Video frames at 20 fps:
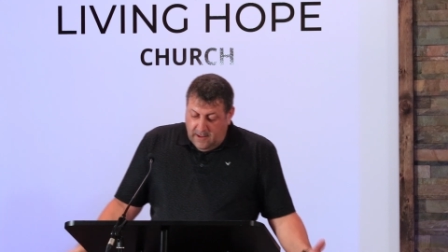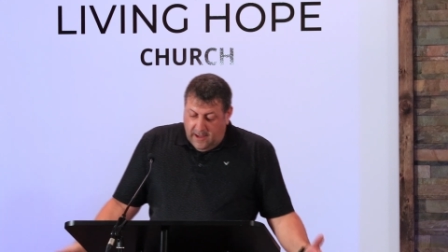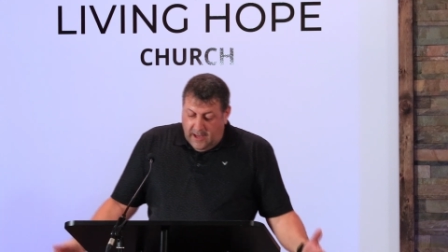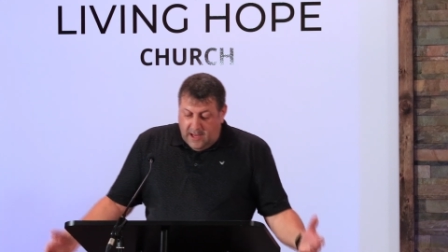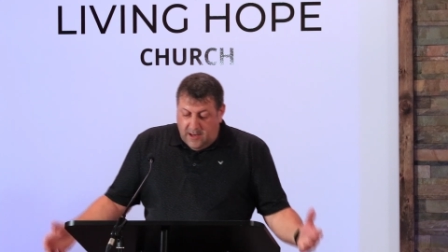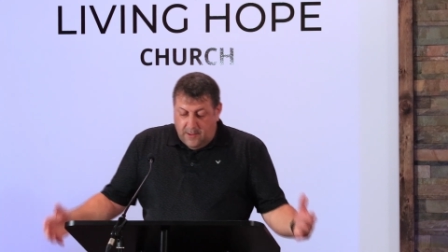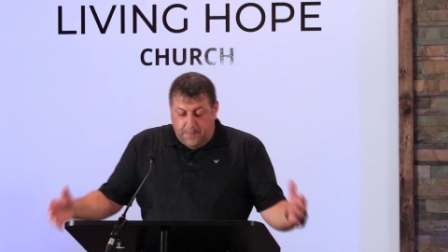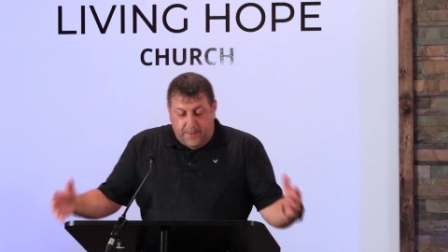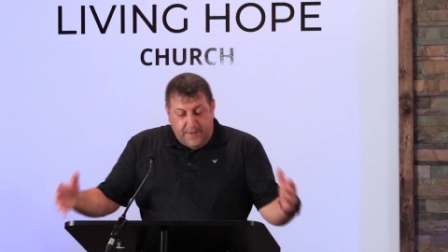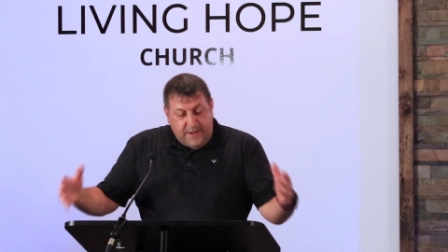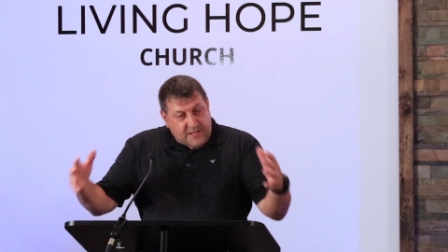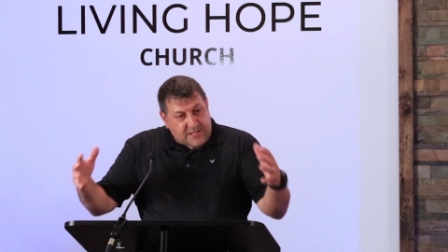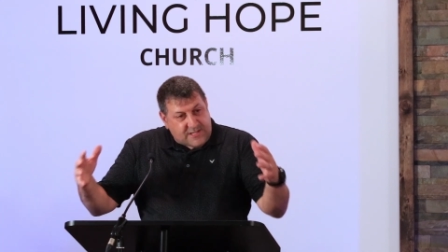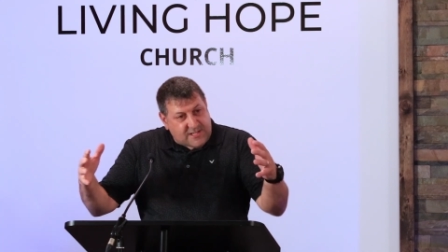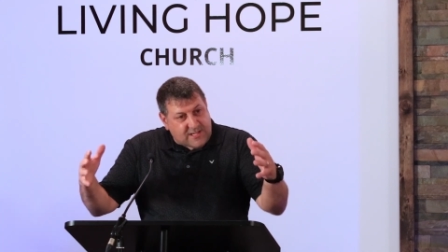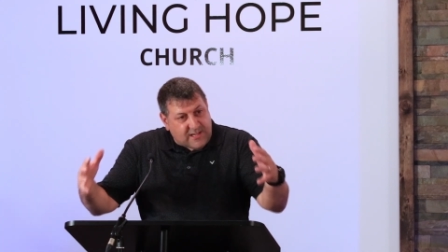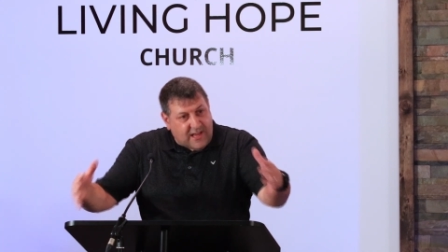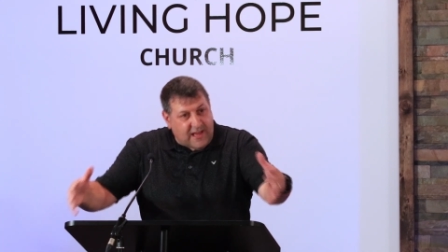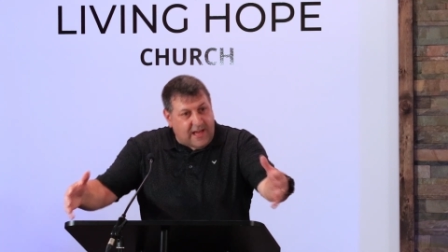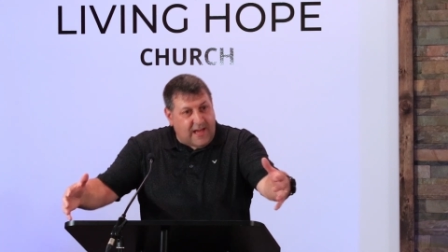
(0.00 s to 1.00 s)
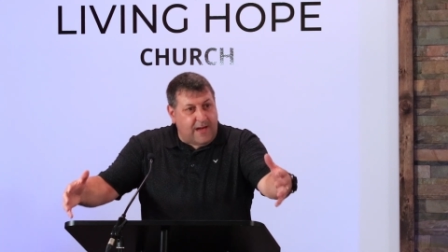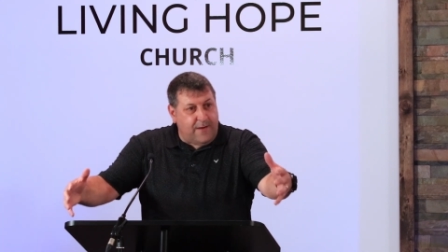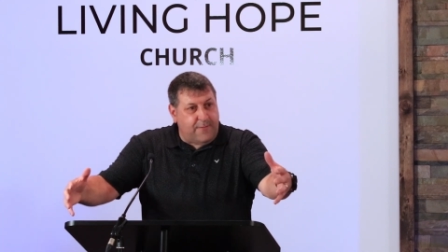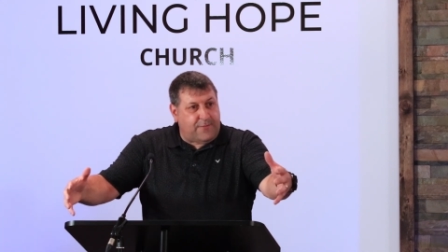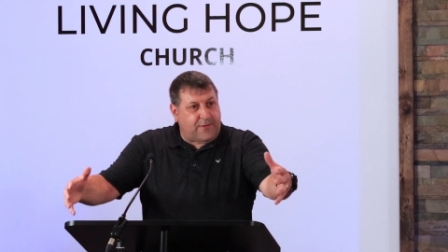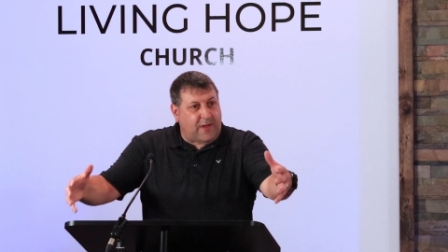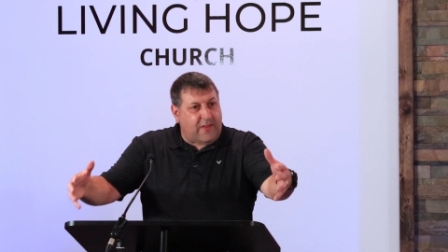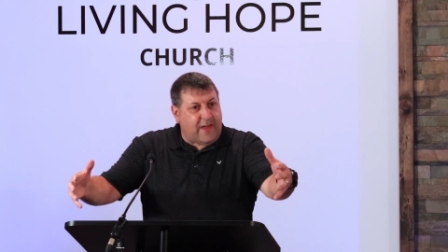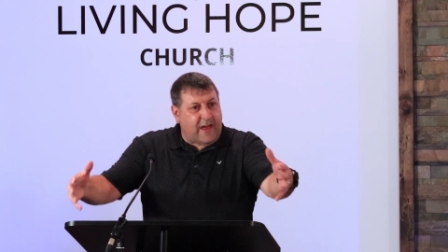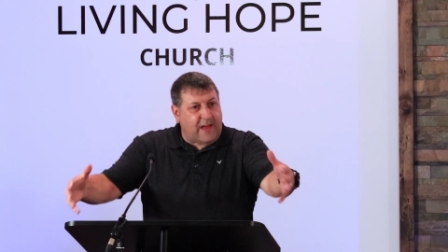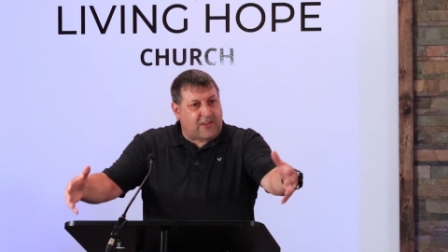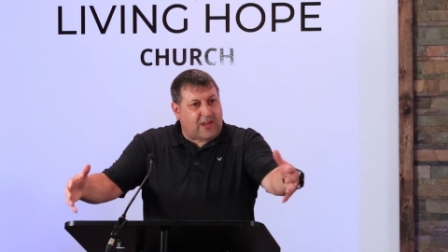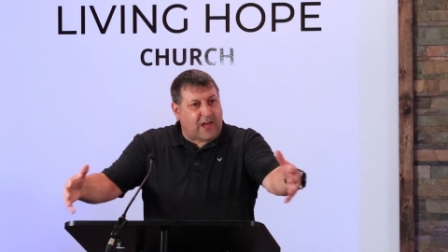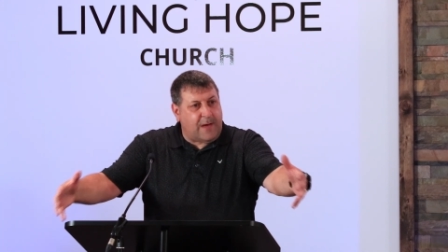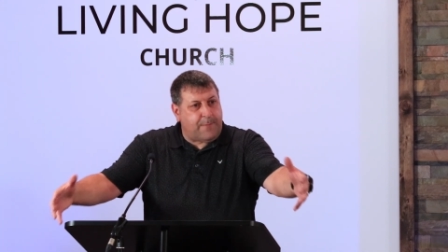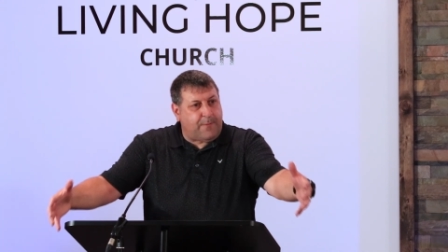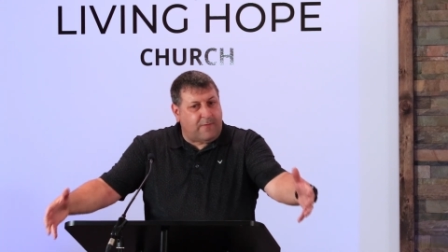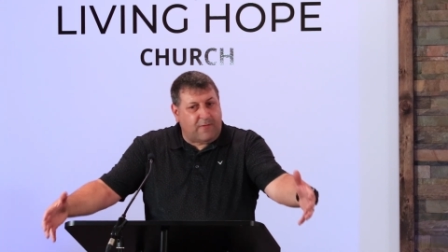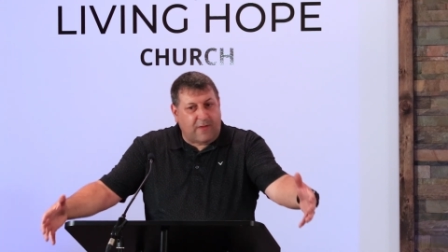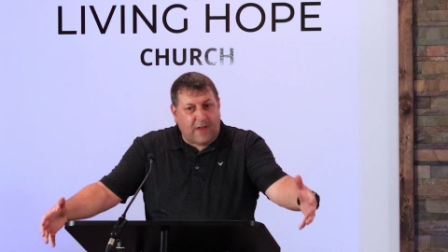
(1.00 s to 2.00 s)
and to be a slave to that
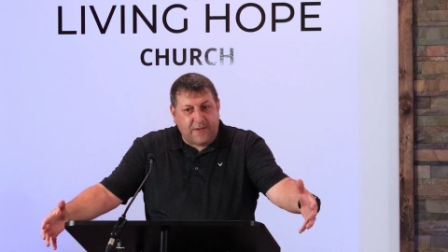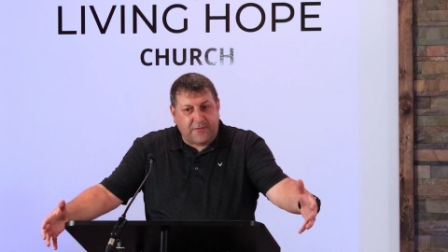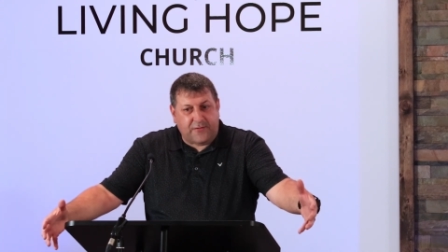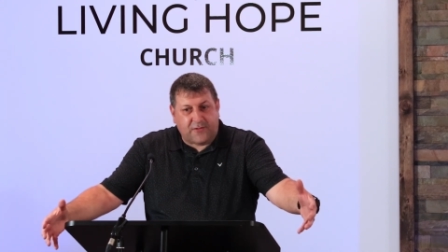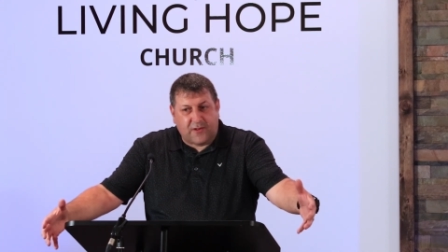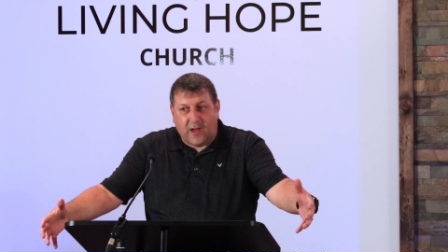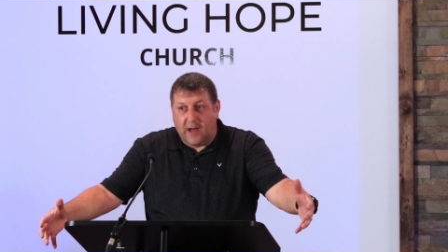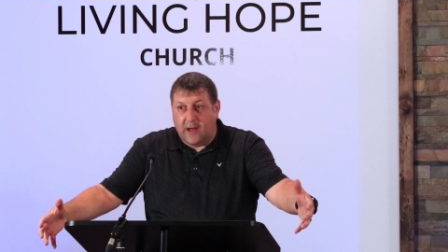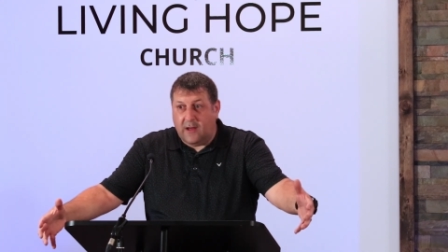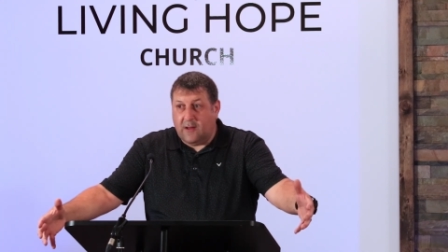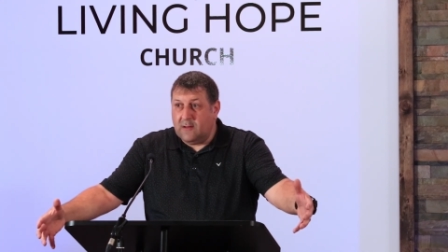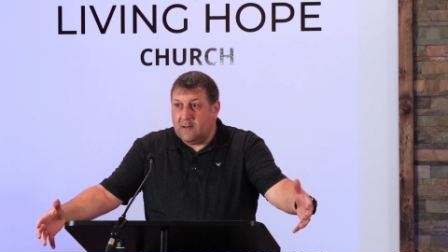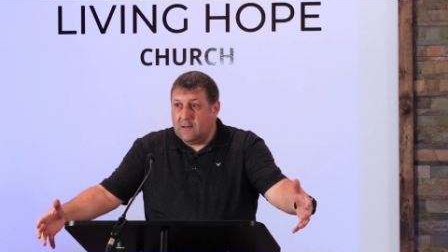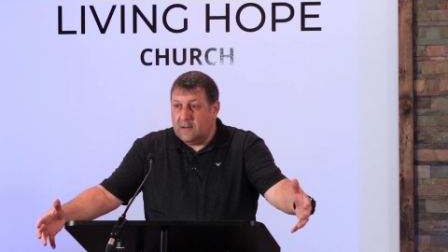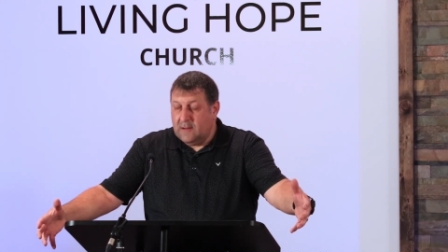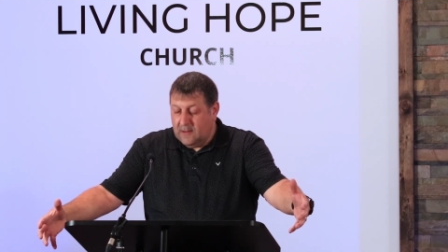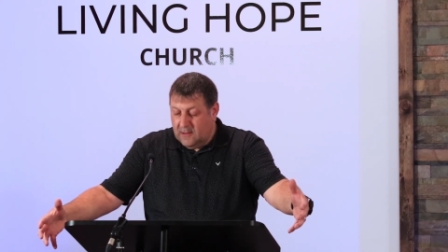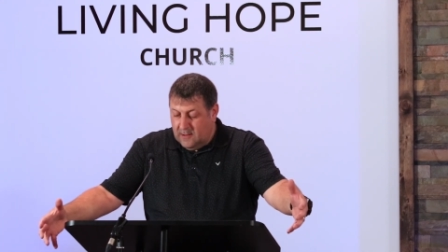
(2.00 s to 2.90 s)
type of lifestyle